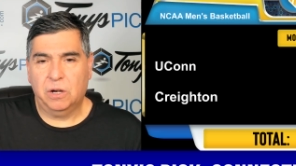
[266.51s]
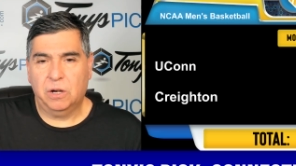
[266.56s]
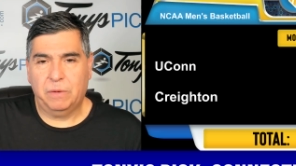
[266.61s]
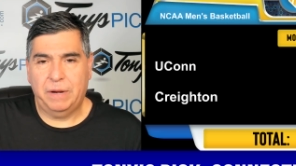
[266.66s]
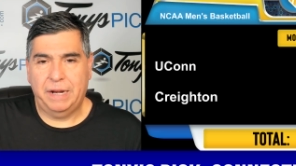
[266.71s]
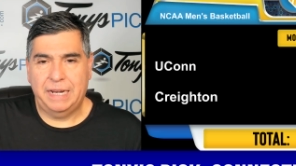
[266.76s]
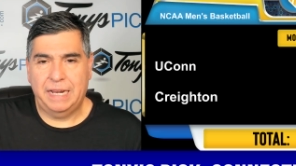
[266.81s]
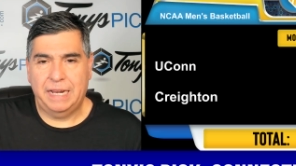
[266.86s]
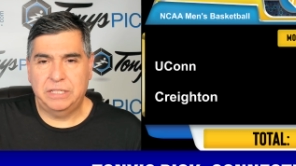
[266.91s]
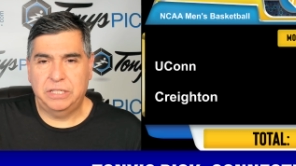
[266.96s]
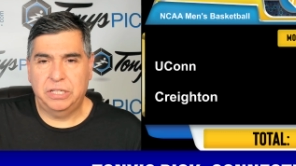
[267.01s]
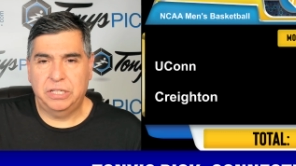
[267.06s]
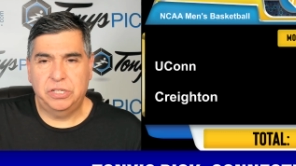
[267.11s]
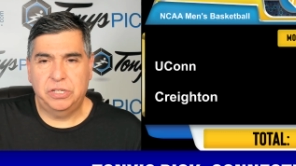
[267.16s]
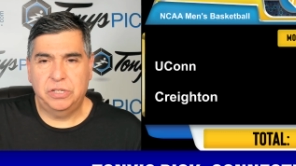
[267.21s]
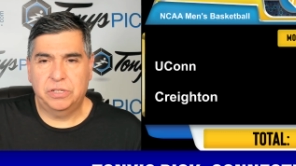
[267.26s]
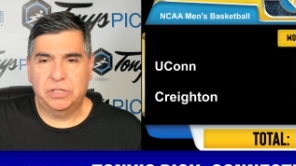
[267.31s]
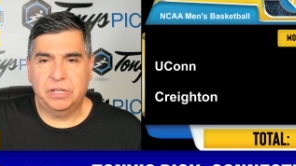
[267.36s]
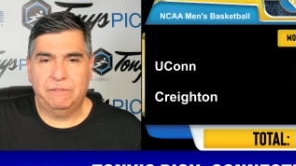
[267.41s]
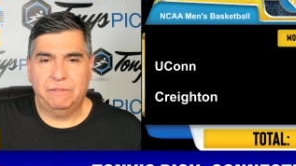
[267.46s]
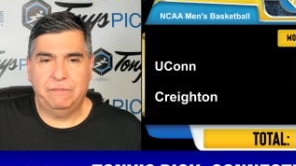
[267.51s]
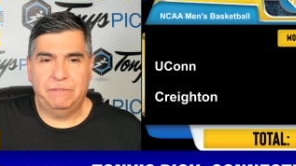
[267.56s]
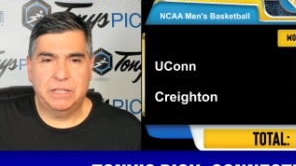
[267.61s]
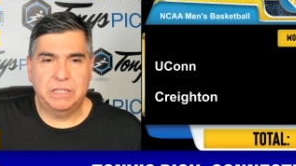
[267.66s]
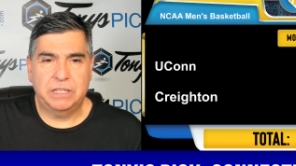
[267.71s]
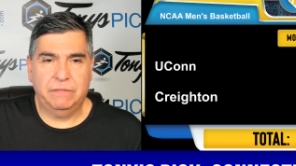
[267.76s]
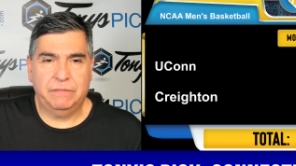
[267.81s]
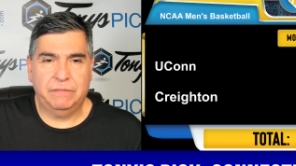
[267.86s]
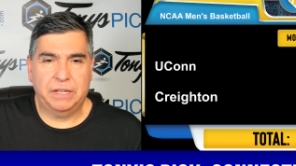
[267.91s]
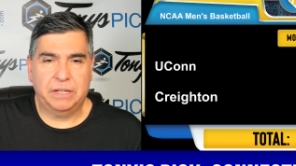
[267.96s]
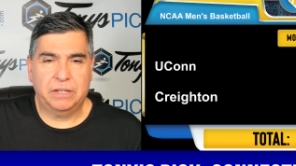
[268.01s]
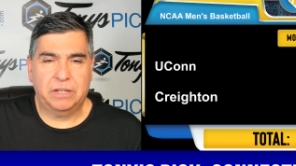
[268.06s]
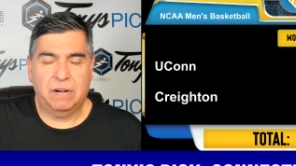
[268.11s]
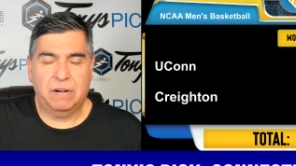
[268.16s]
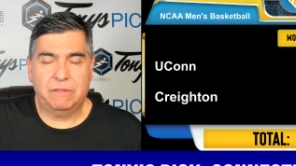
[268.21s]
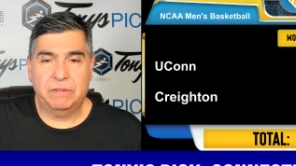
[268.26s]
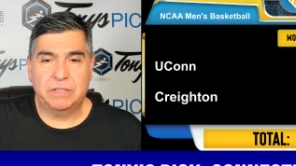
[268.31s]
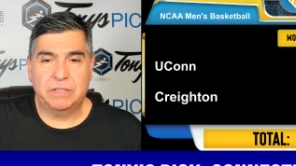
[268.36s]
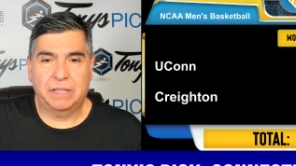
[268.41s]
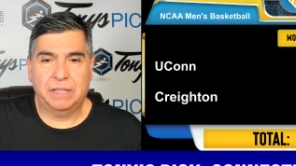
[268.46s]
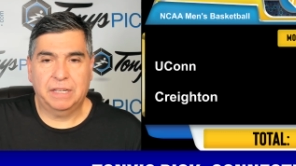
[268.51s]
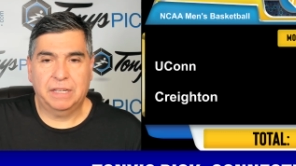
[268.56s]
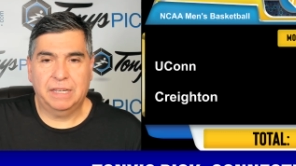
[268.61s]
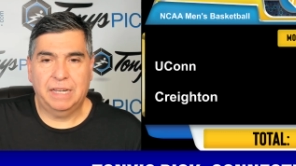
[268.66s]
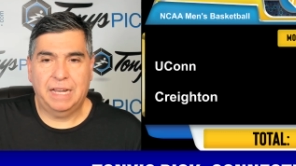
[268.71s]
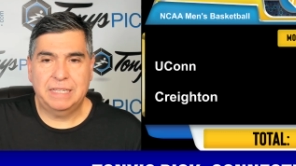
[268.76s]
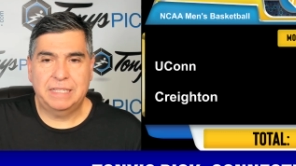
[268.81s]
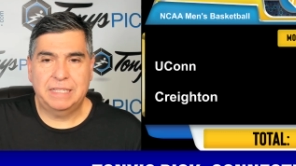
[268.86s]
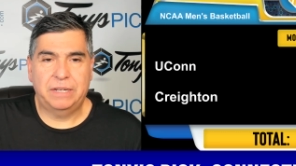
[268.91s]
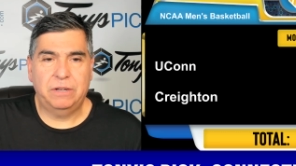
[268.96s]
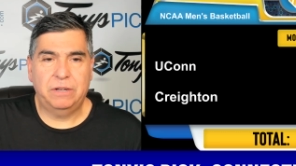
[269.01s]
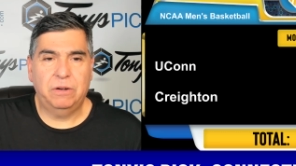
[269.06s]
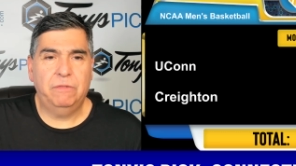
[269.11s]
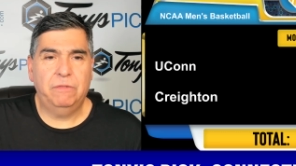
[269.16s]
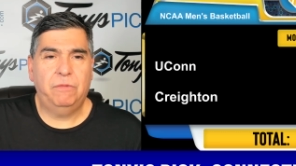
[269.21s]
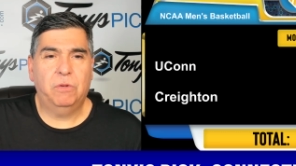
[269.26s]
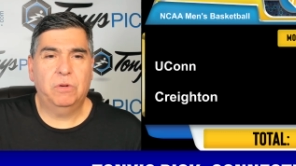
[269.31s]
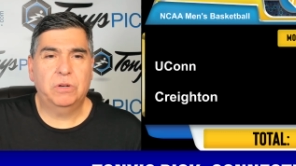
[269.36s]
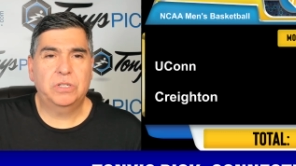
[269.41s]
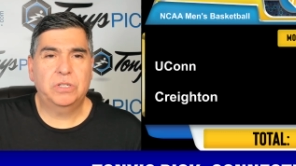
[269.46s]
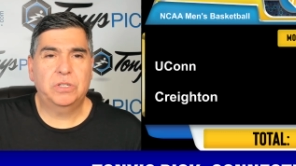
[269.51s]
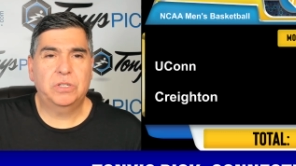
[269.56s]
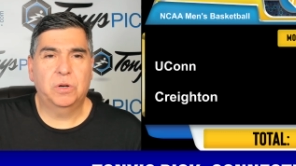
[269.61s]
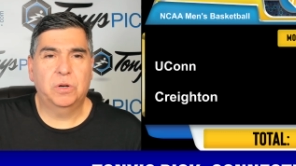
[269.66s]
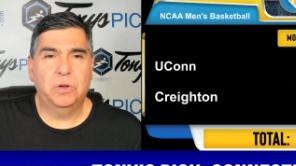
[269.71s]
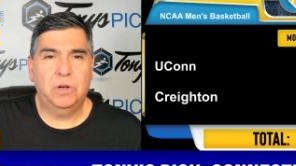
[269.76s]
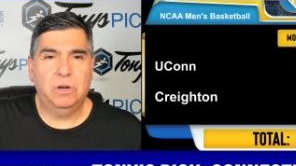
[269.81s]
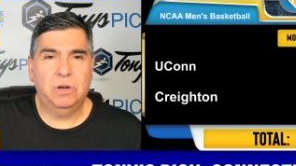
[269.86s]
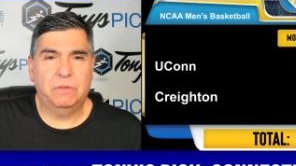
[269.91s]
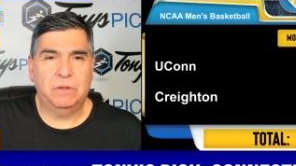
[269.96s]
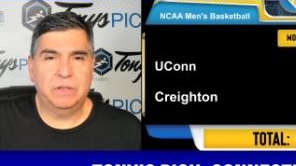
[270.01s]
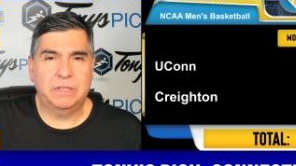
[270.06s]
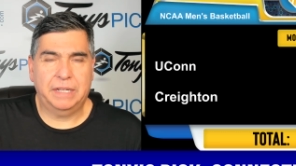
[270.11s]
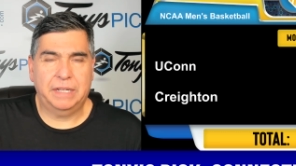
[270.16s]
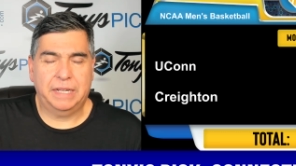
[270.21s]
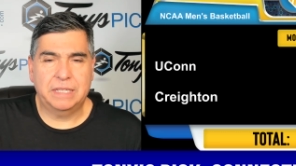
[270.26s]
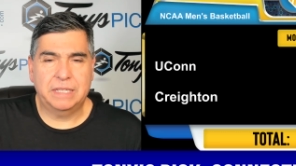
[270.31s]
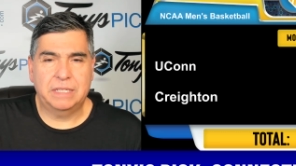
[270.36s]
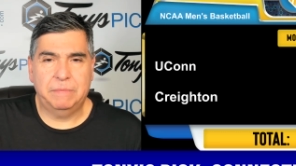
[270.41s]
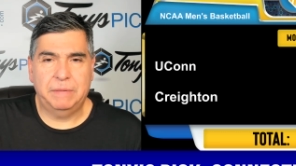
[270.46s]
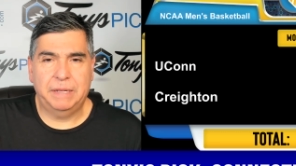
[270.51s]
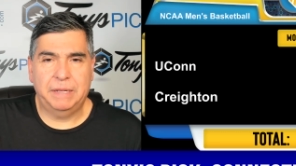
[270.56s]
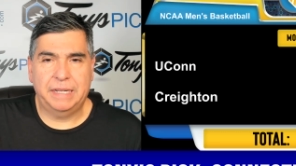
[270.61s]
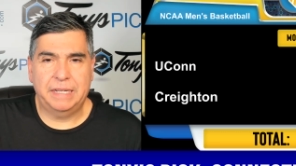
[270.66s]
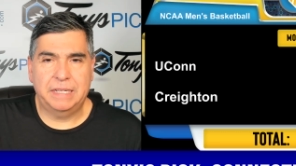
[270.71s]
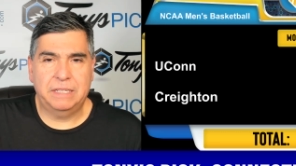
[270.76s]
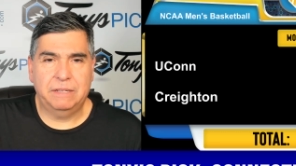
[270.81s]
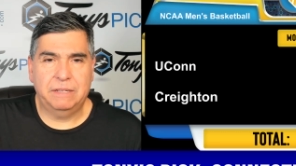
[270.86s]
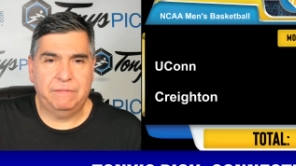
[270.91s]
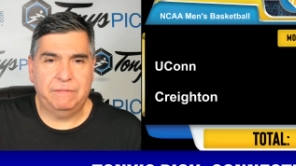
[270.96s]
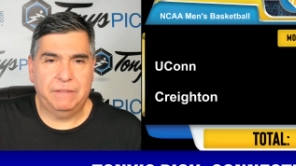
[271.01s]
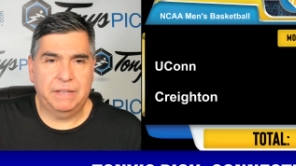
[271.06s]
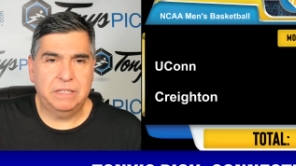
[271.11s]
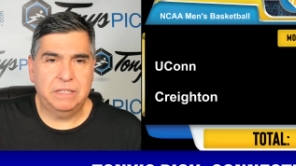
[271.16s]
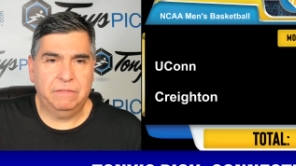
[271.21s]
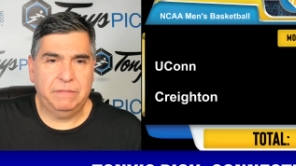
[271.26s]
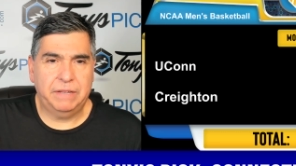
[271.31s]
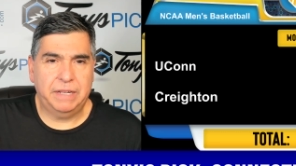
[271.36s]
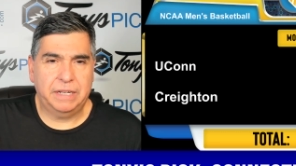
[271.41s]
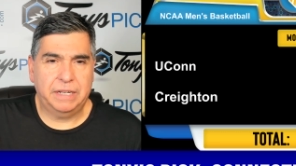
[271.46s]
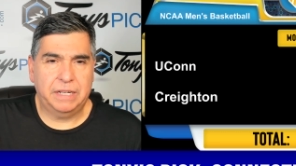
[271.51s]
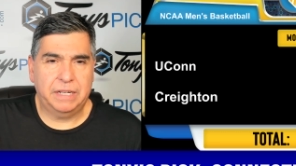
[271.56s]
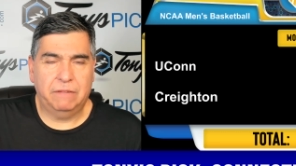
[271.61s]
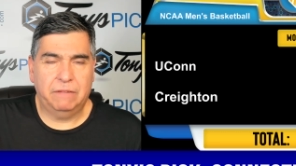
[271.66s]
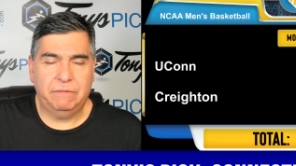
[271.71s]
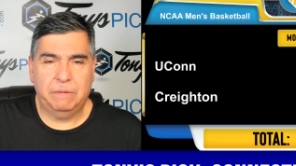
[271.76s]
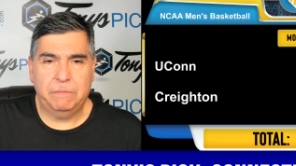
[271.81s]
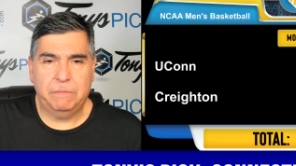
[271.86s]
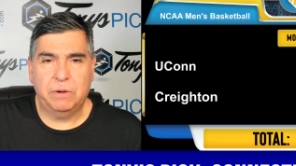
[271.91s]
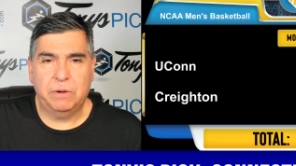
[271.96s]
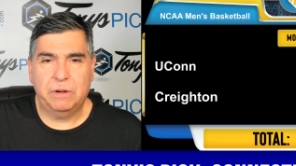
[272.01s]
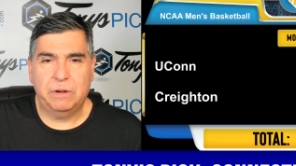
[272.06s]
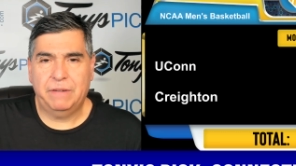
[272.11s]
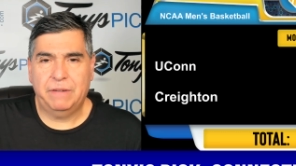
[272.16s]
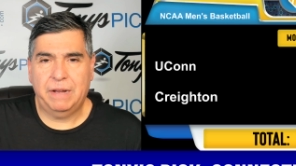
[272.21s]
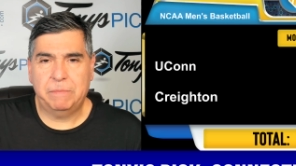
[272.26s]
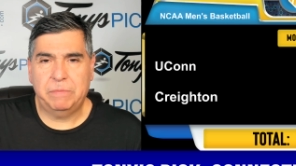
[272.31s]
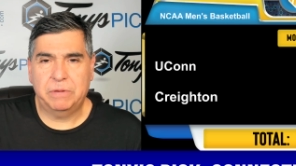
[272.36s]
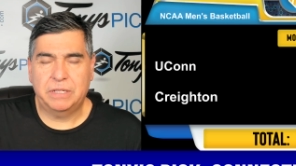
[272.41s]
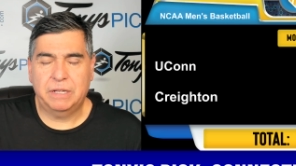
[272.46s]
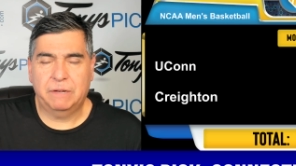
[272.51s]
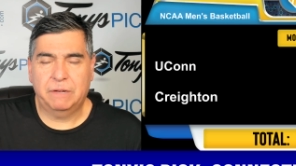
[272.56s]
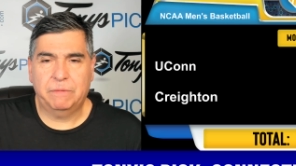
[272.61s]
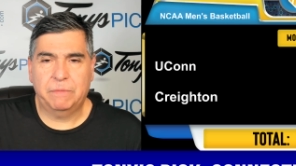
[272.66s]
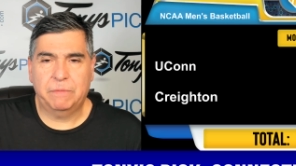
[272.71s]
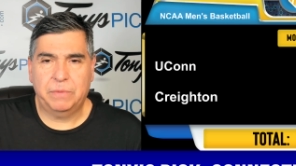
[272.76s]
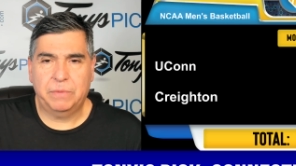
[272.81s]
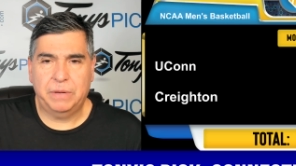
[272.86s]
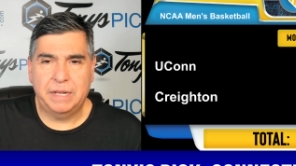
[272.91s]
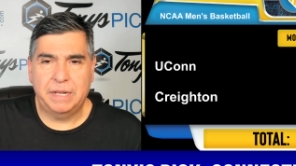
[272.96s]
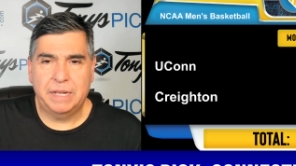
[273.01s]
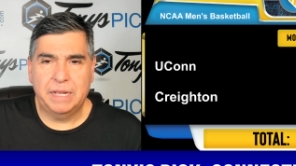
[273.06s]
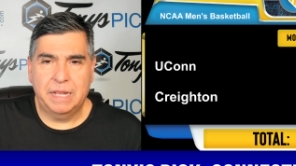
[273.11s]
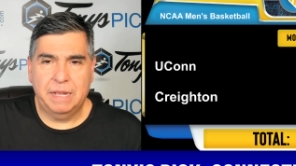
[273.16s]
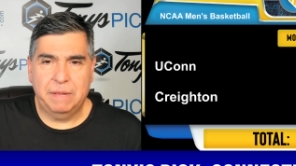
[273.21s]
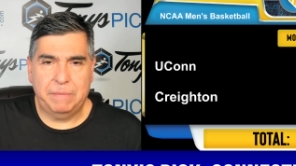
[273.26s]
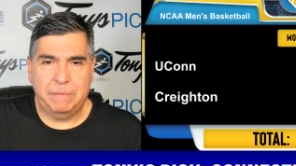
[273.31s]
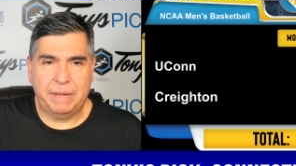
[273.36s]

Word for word: Creighton has issues offensively in conference on the glass. They don't force turnovers against the Big East defensively and cough up 35% from 3.